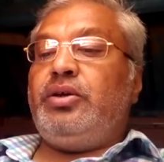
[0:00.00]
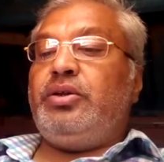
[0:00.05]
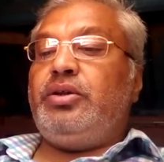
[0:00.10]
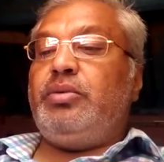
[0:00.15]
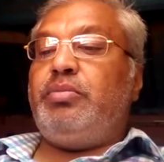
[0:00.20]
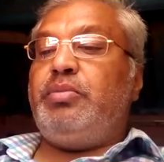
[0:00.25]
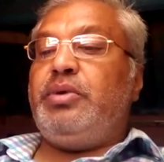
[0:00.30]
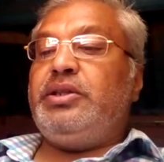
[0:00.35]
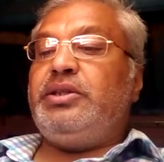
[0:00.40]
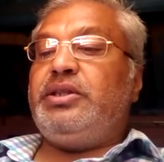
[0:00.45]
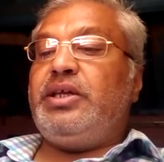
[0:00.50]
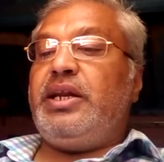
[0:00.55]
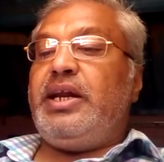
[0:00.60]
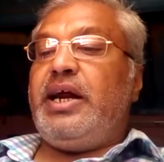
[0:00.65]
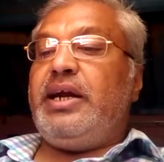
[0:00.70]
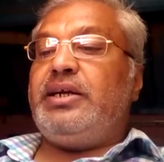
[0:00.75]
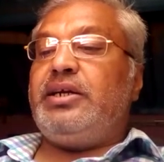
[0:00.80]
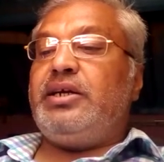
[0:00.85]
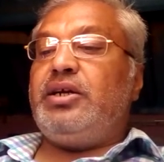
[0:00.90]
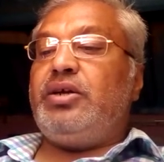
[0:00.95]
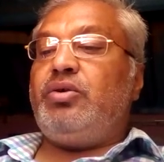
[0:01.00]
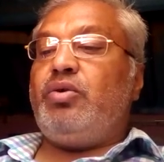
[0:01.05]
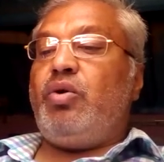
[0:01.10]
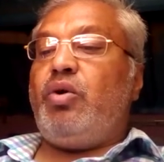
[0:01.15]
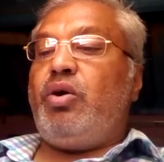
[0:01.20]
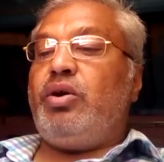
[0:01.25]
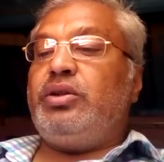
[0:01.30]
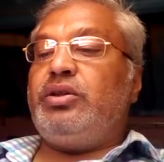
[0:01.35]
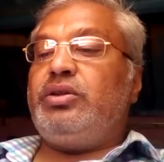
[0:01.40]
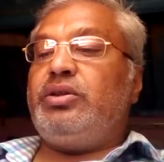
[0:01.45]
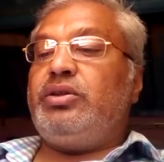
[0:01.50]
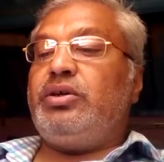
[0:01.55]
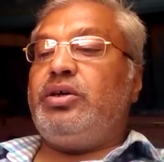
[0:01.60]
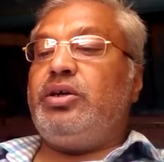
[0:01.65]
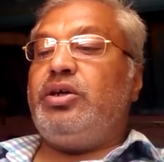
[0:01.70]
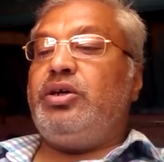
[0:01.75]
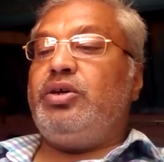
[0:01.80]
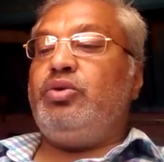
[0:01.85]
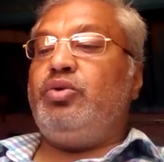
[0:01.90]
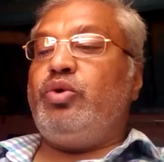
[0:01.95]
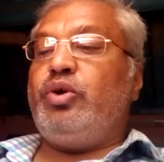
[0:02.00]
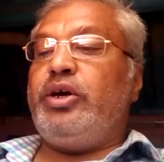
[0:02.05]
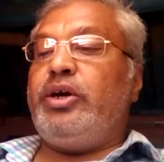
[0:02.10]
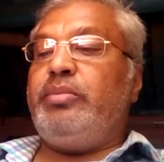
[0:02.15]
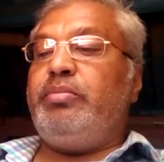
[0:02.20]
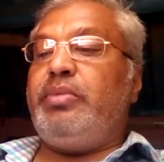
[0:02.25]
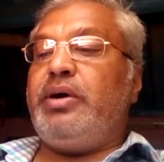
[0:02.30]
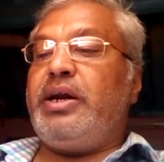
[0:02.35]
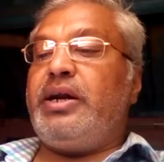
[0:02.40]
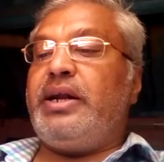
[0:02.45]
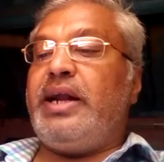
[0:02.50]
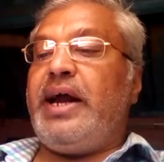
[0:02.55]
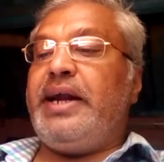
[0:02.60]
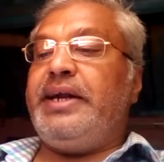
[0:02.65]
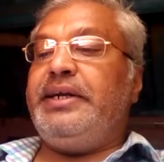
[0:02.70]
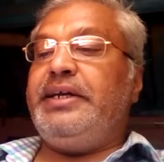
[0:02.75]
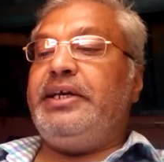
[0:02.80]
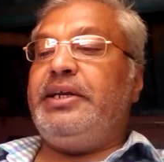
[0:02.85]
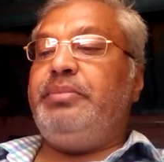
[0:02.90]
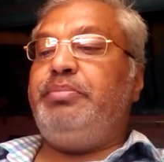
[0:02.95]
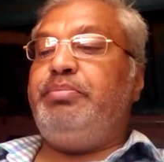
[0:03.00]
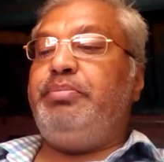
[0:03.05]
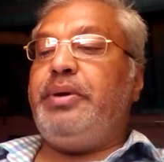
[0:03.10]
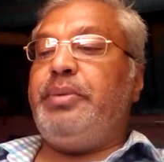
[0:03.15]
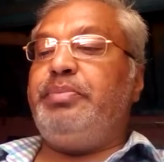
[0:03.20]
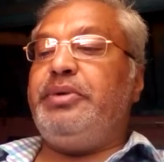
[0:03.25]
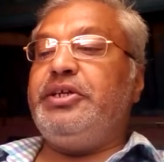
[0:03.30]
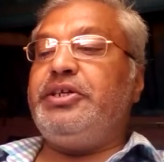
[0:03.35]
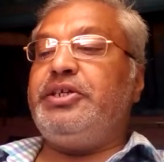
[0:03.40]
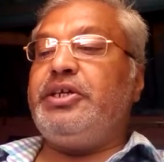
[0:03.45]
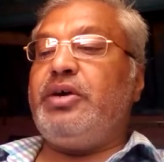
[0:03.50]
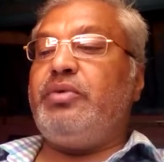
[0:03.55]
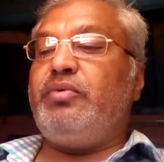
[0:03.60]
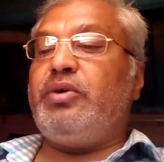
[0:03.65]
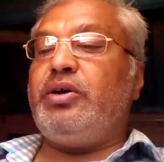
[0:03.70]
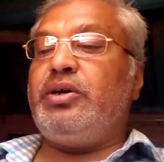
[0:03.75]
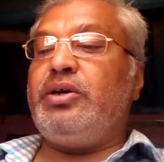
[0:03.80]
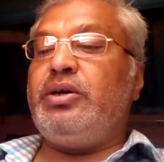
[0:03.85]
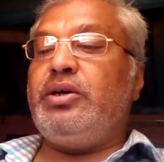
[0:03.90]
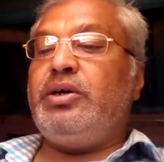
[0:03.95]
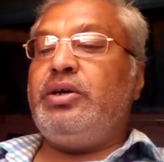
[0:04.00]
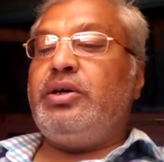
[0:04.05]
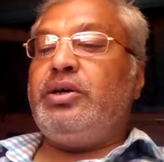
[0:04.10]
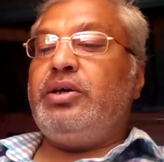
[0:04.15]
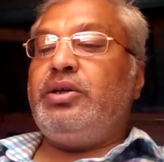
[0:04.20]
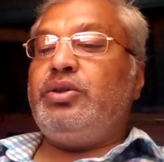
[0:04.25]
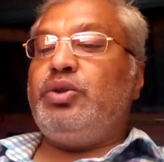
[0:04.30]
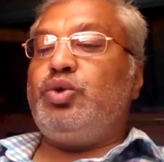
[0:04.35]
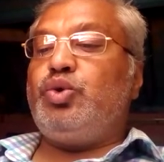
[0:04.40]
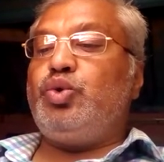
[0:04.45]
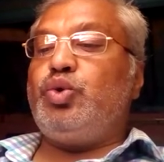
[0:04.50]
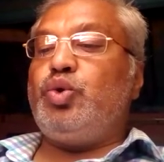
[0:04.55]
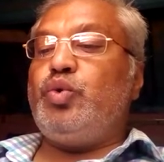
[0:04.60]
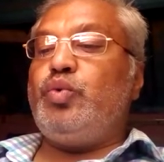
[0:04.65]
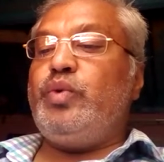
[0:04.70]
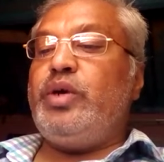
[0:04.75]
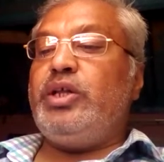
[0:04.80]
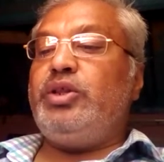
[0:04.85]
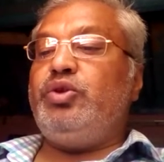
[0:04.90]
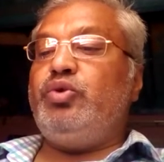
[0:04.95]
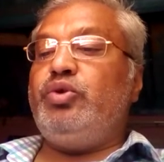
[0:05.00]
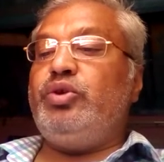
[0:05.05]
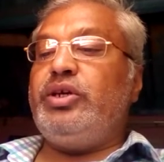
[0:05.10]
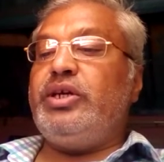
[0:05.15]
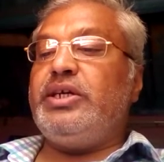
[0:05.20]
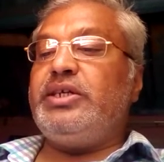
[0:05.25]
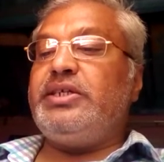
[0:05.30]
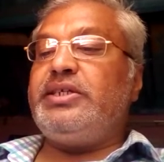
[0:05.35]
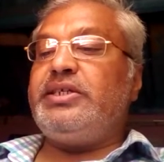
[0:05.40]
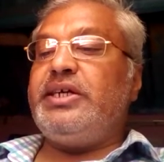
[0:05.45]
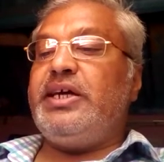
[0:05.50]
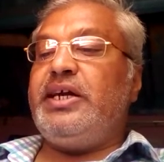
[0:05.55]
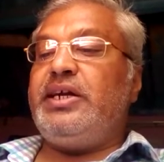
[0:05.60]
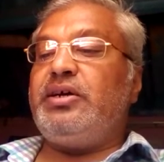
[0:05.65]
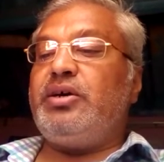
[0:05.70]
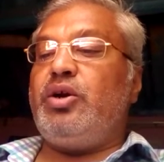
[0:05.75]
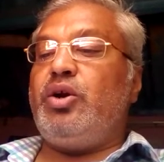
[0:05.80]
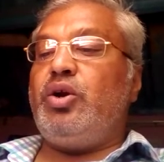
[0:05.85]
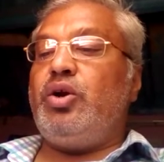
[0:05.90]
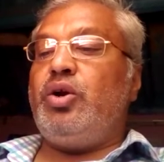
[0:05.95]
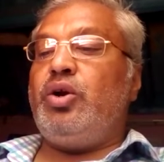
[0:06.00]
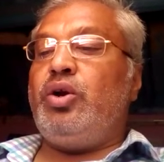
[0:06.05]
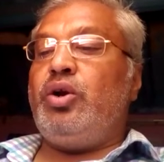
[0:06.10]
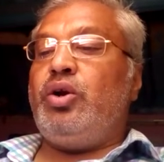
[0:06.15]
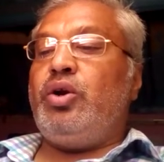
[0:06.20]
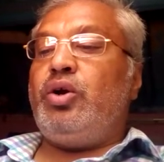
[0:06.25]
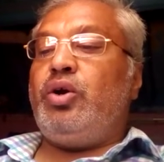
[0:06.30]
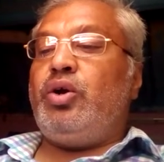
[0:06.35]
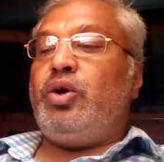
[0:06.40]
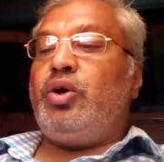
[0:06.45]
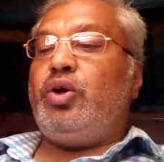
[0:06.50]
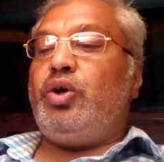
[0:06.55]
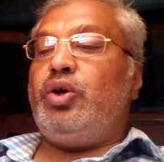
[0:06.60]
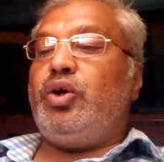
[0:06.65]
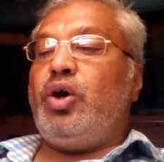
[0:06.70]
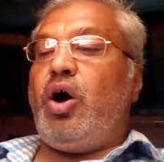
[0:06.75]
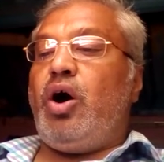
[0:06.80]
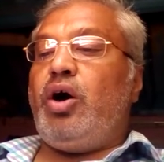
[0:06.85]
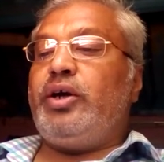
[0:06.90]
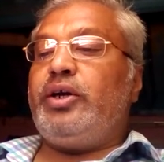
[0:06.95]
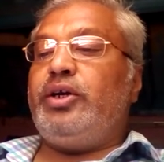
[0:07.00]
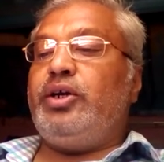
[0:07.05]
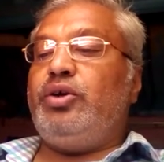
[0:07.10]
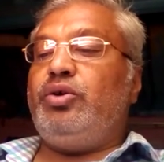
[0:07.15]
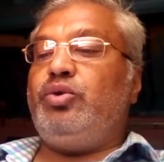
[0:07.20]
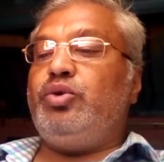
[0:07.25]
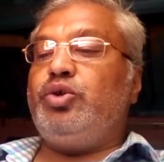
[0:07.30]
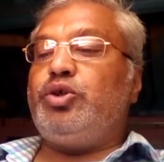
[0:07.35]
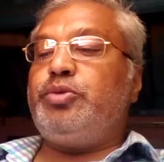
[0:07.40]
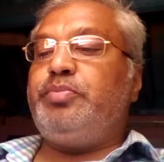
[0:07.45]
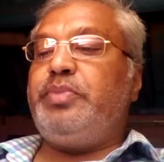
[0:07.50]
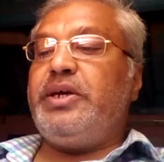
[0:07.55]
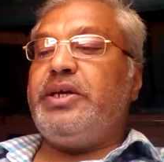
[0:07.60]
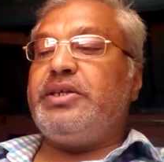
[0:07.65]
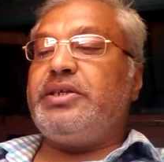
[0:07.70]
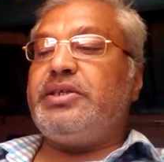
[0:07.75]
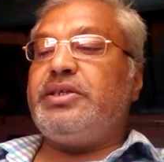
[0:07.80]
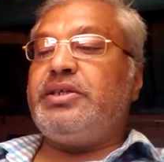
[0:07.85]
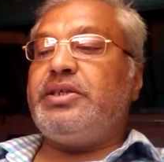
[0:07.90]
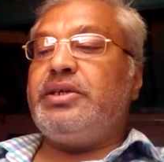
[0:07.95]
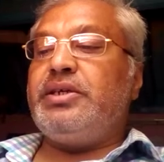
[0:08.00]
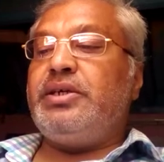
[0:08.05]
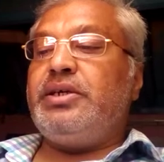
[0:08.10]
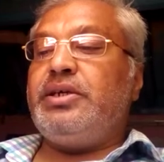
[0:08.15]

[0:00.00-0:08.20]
The month later, on 3rd November 1957, the Soviet Union sent a dog into space.